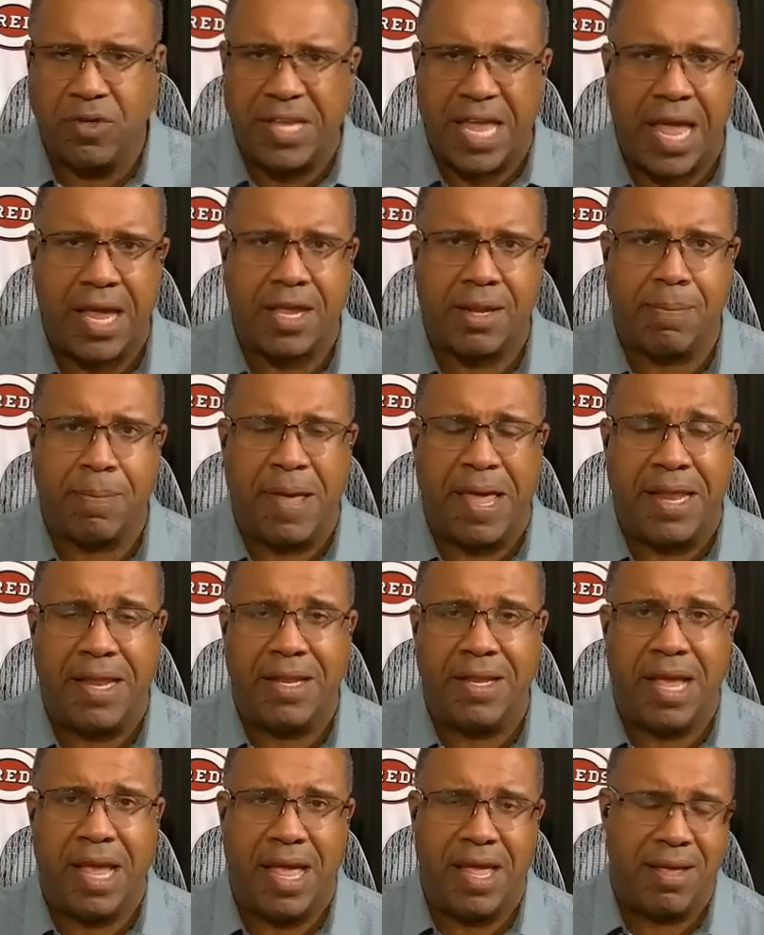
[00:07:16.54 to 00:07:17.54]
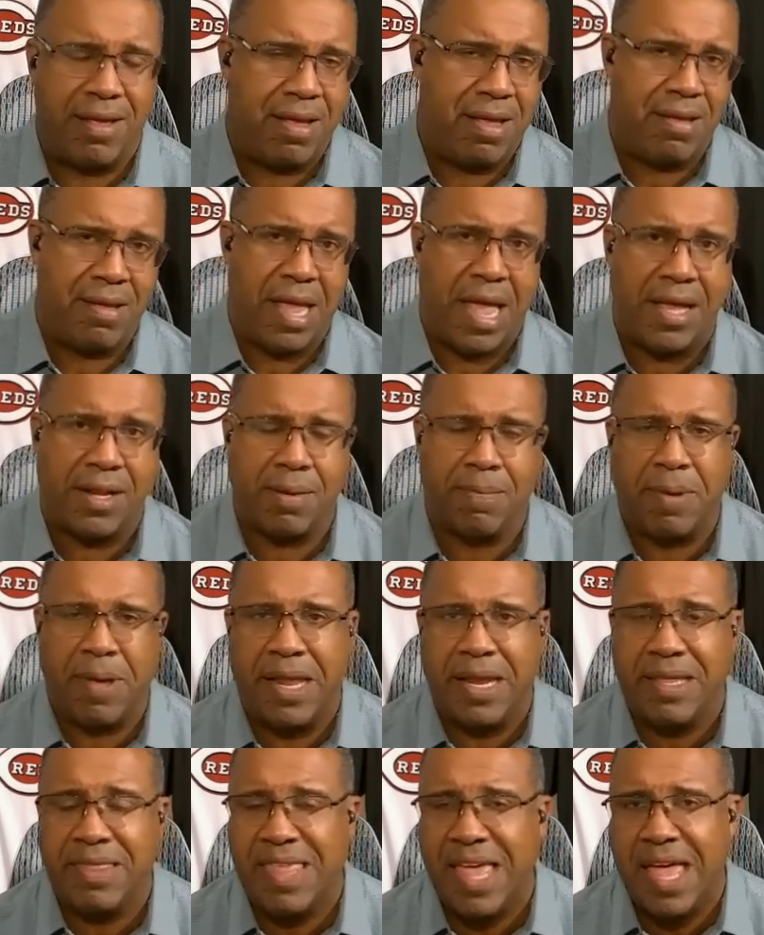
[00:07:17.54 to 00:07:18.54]
first
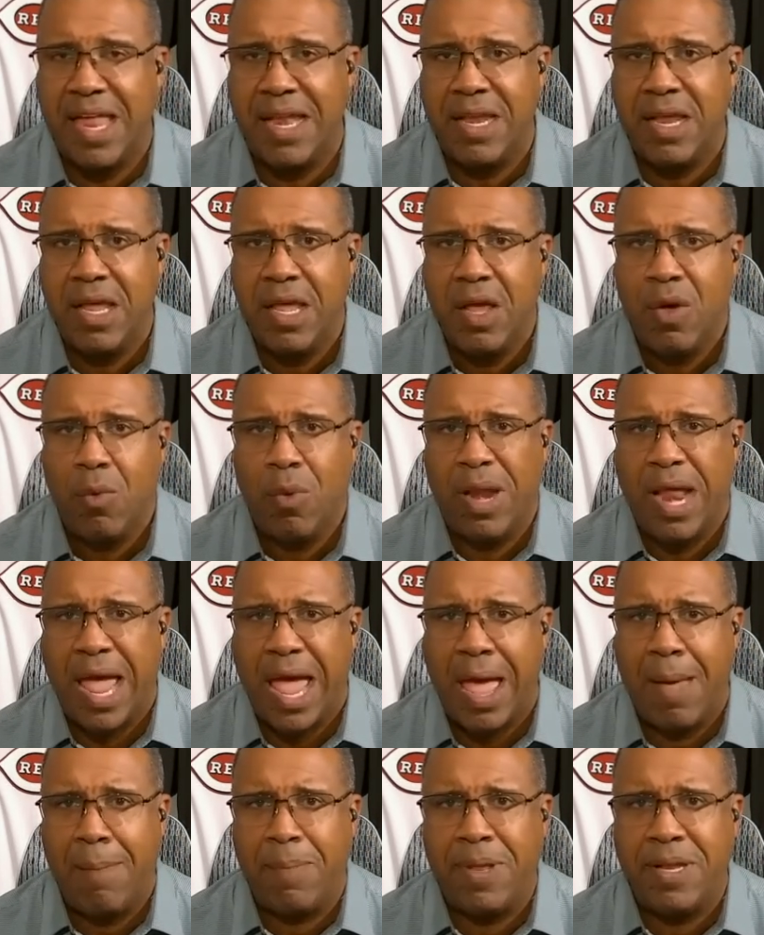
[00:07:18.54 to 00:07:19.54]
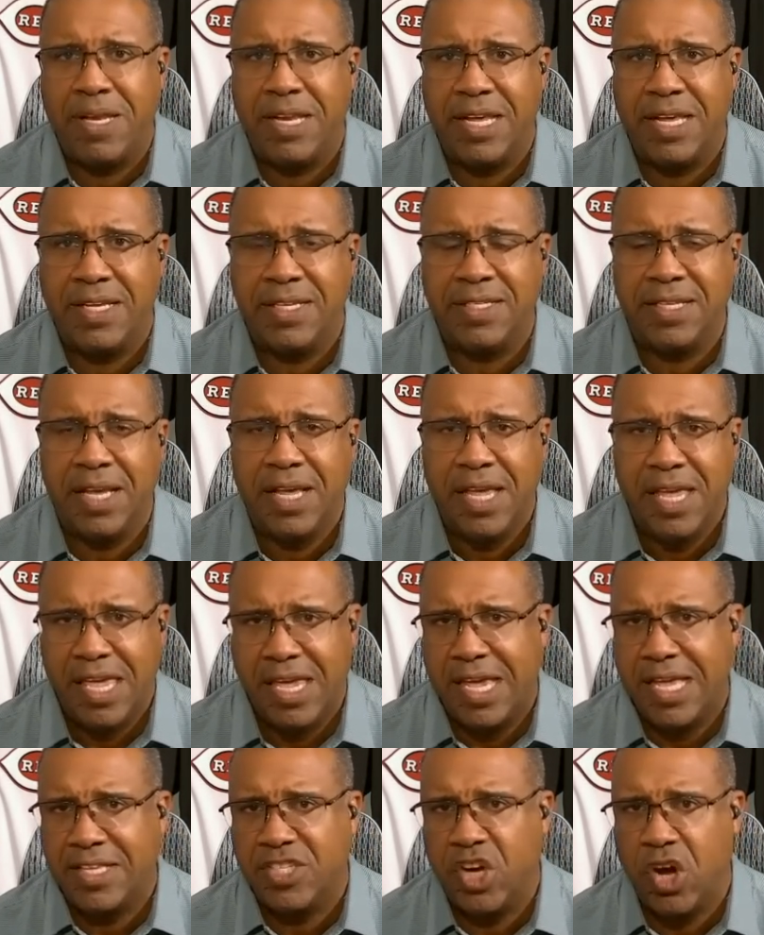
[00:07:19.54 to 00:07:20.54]
acclimated. Then what happened is
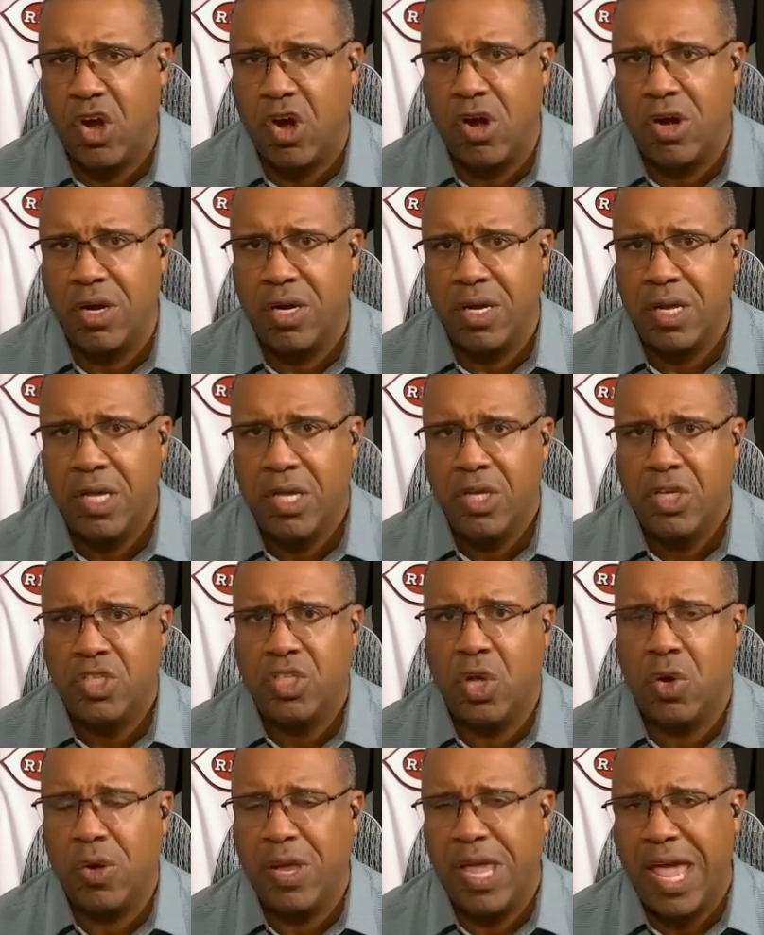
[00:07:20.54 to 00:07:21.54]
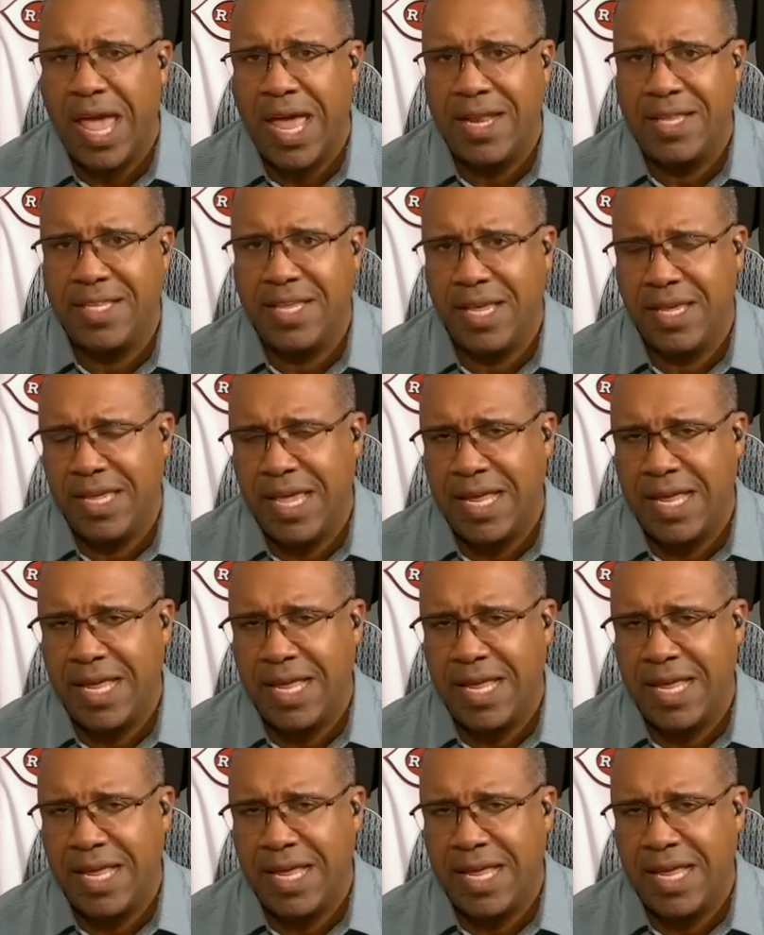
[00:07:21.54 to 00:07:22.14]
he gets hurt, so he had